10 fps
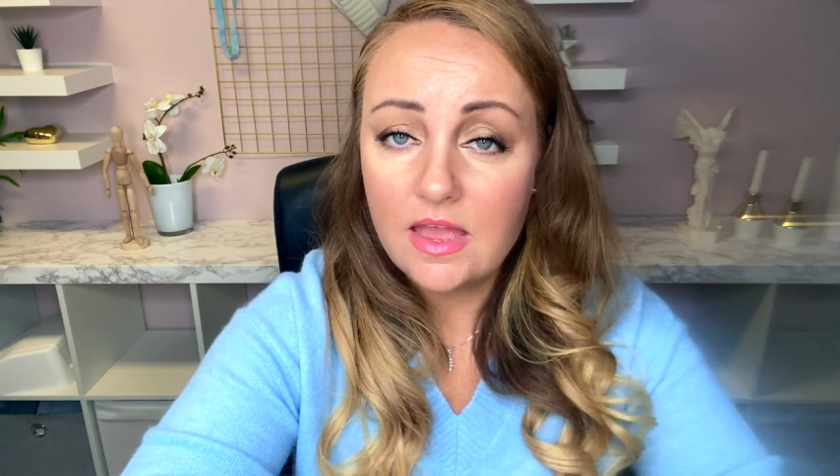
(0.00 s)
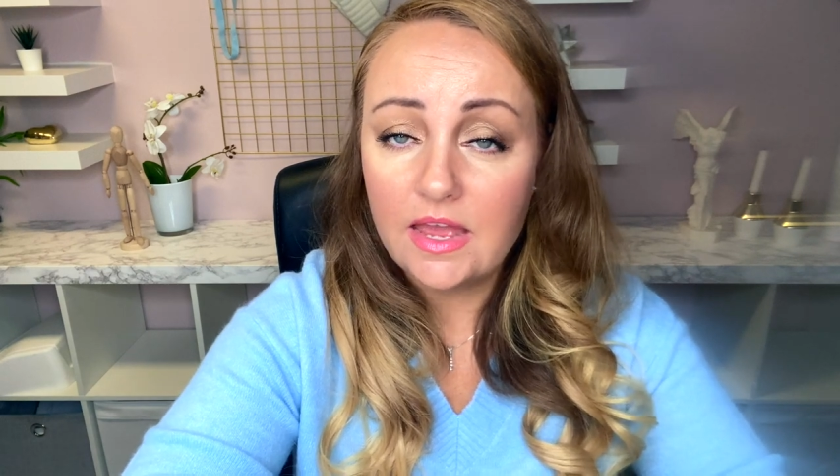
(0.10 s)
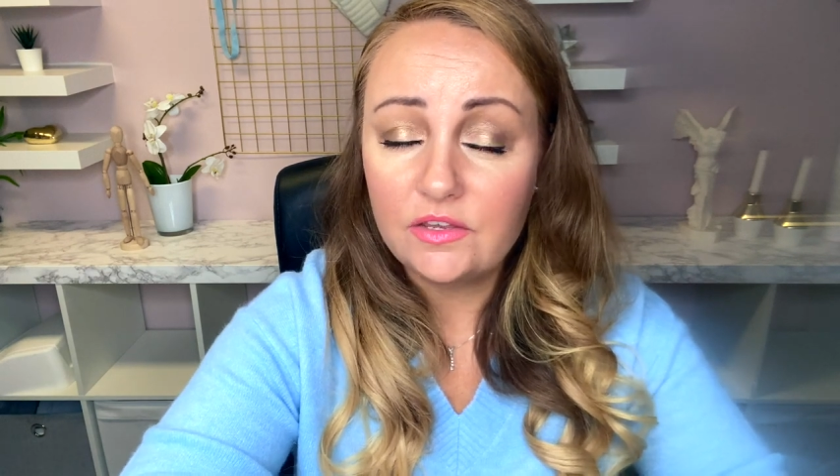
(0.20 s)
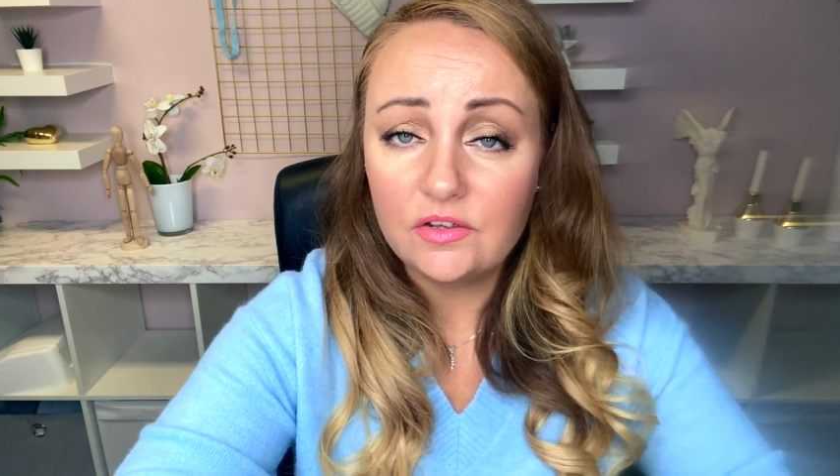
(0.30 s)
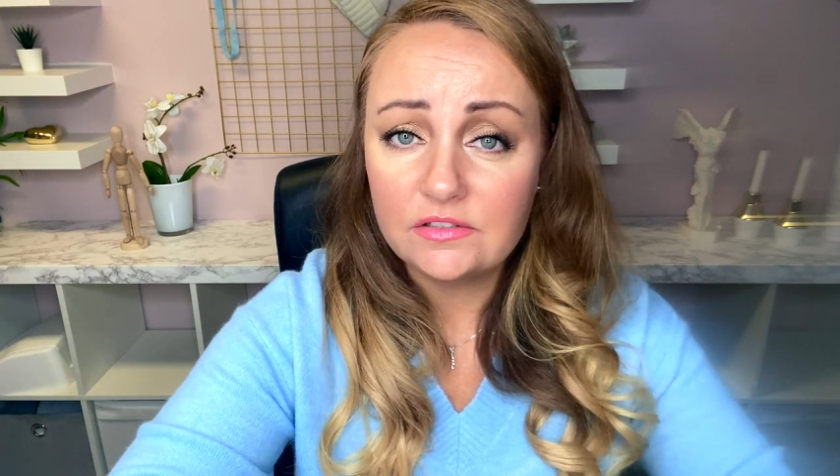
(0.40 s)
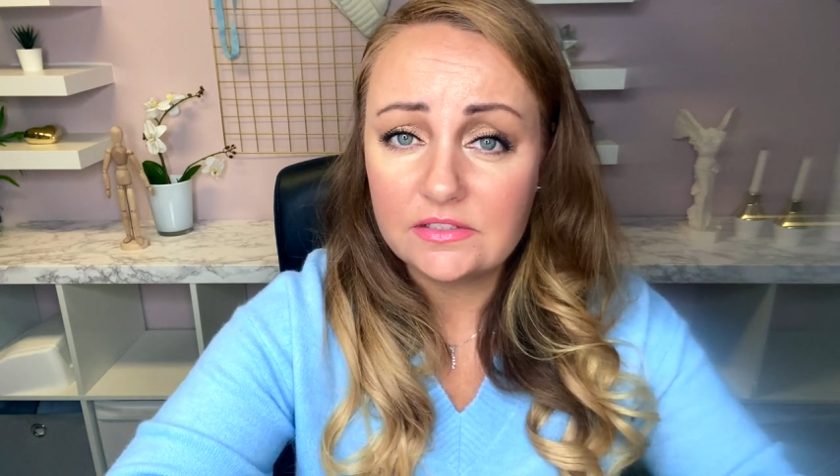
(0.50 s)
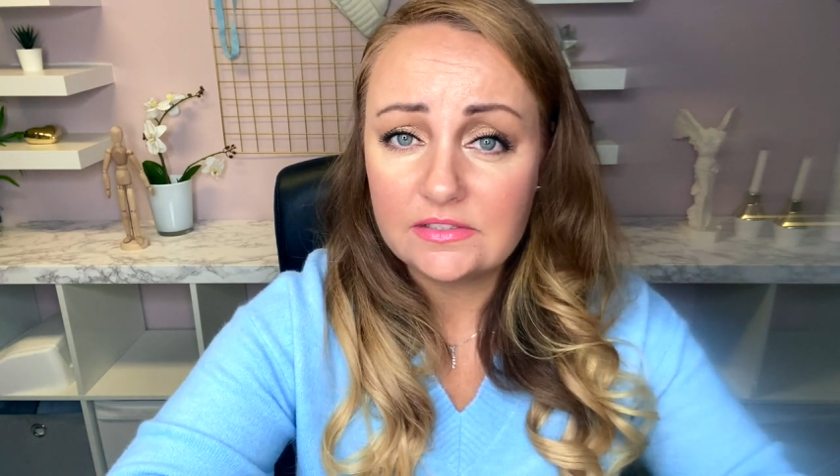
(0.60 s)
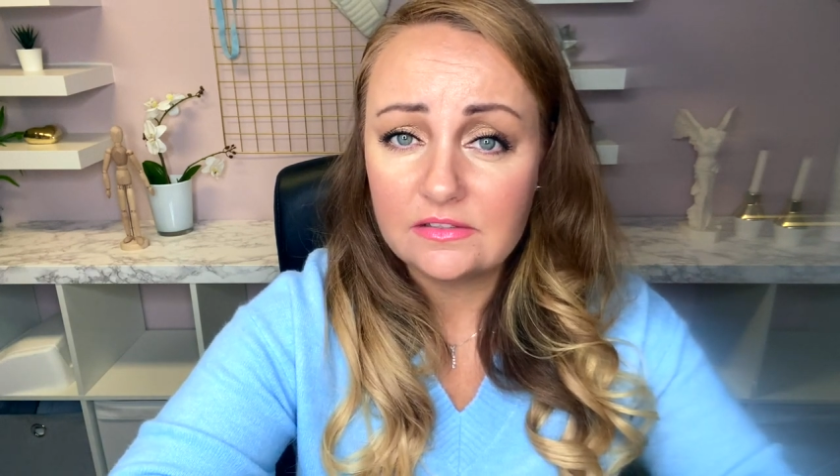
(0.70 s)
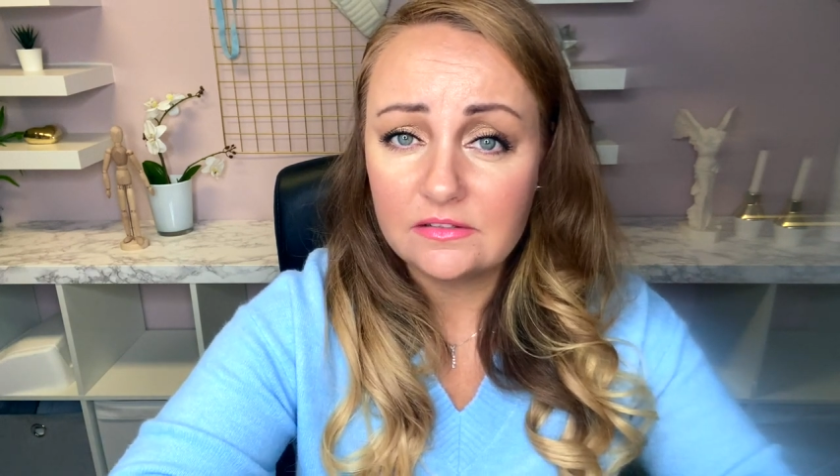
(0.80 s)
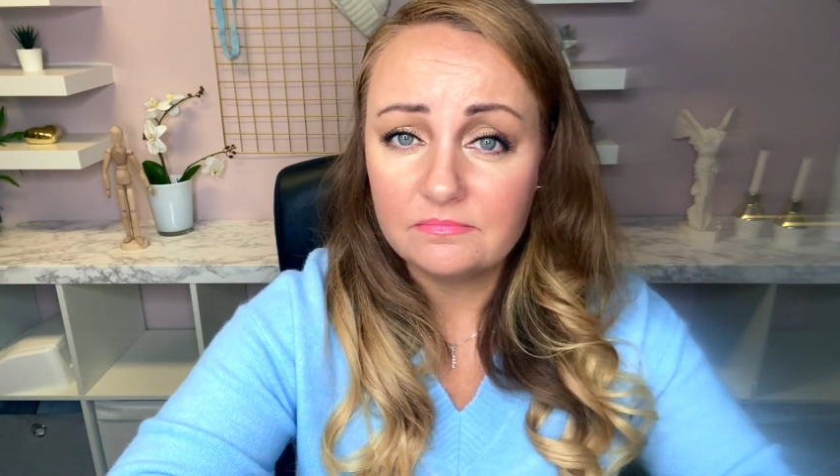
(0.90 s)
And you can
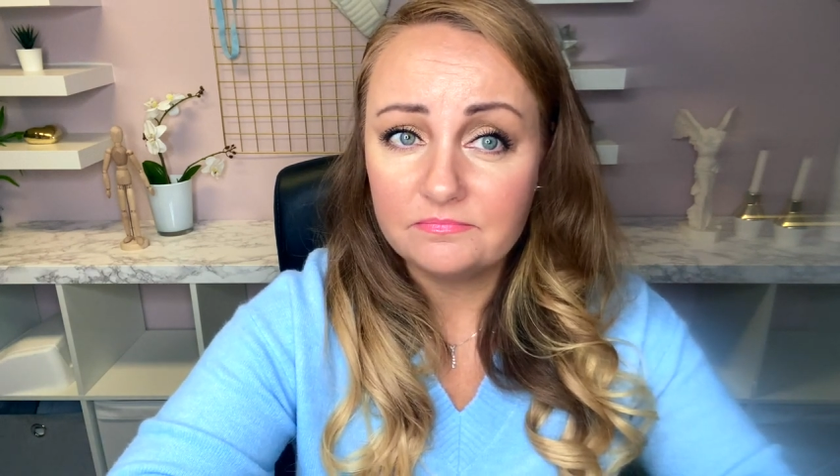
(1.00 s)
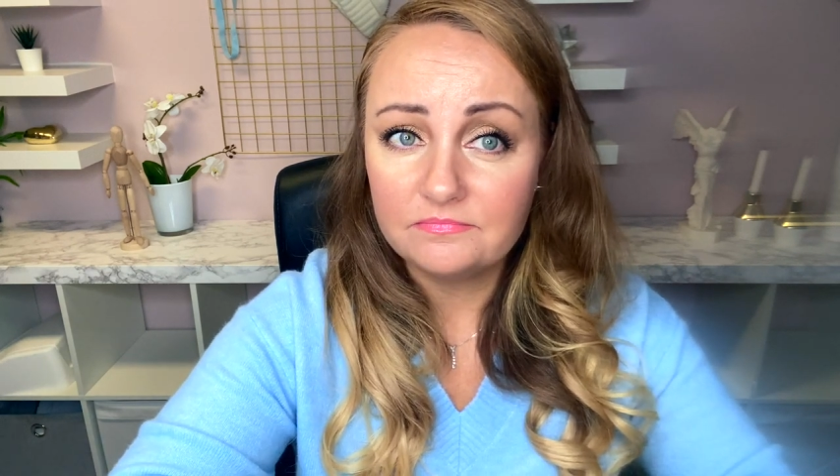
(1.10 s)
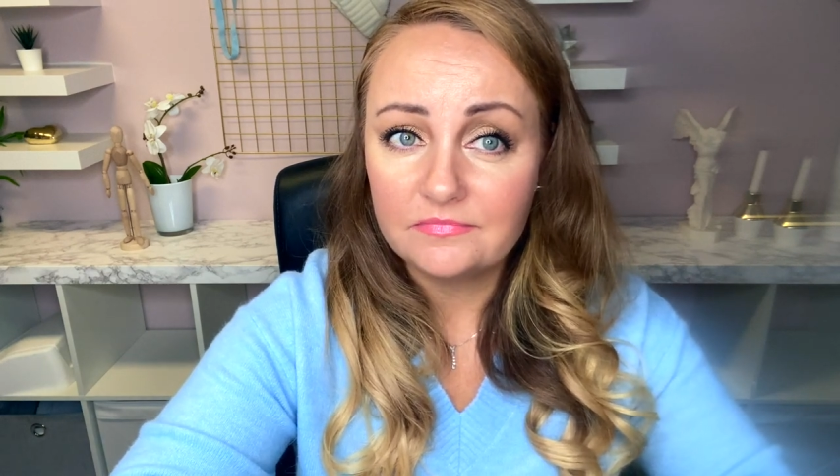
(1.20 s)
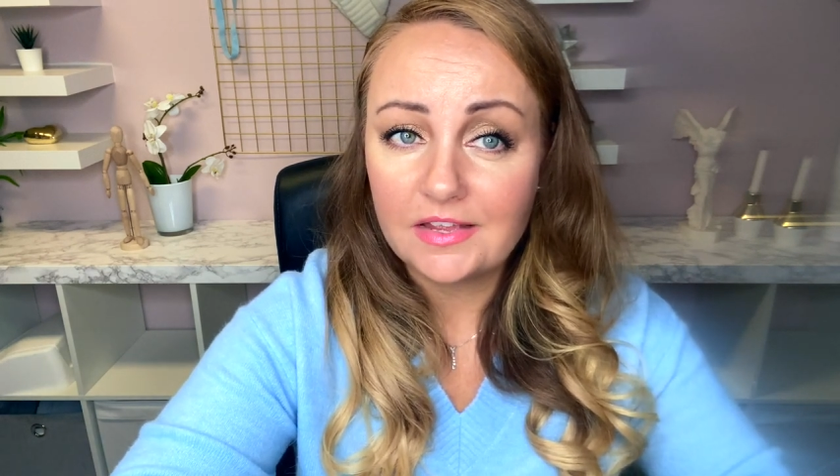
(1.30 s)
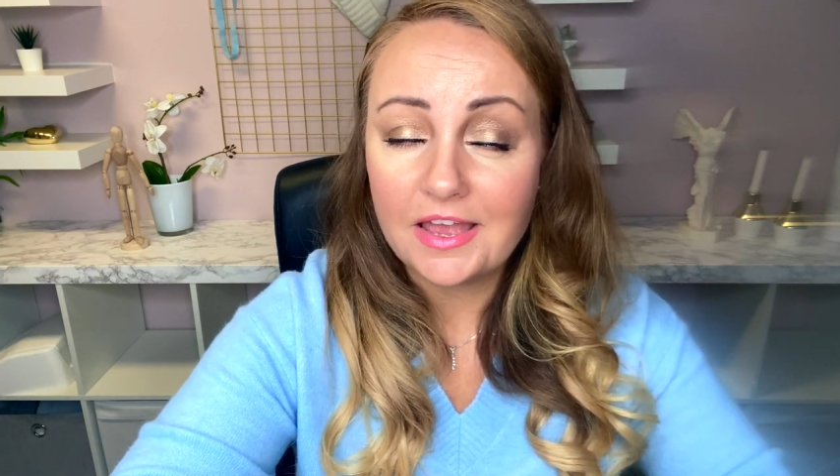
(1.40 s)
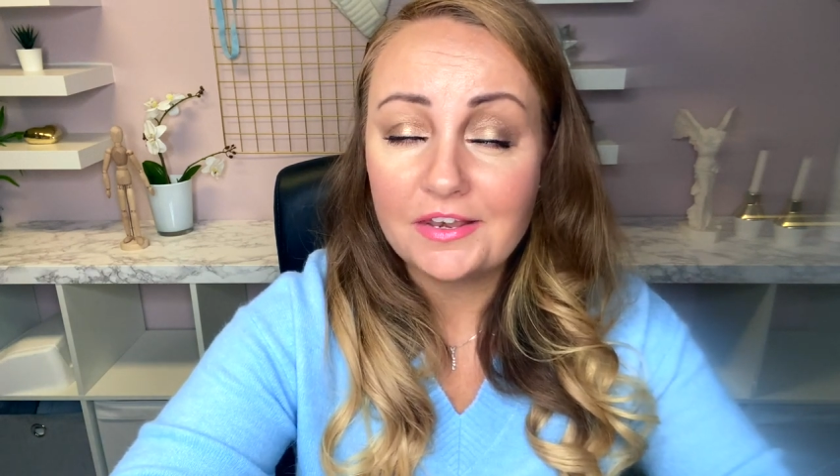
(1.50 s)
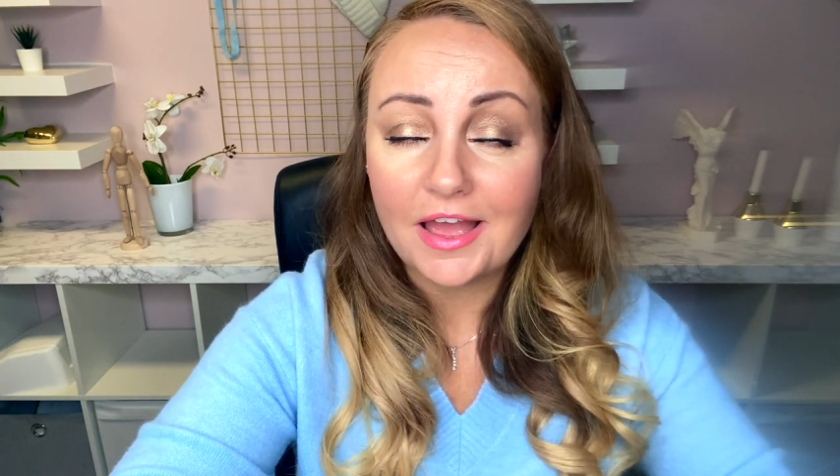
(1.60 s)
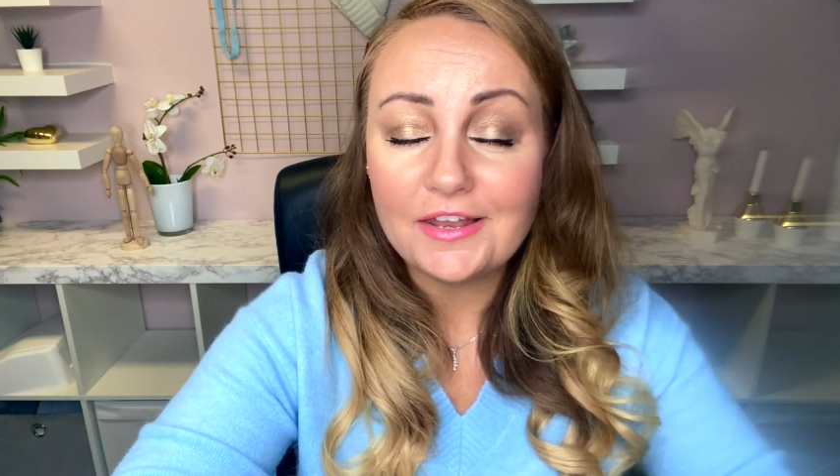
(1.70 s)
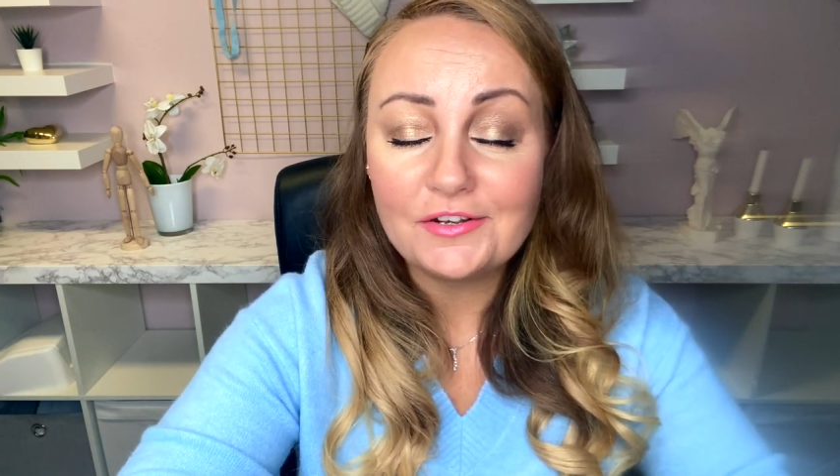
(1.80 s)
just, I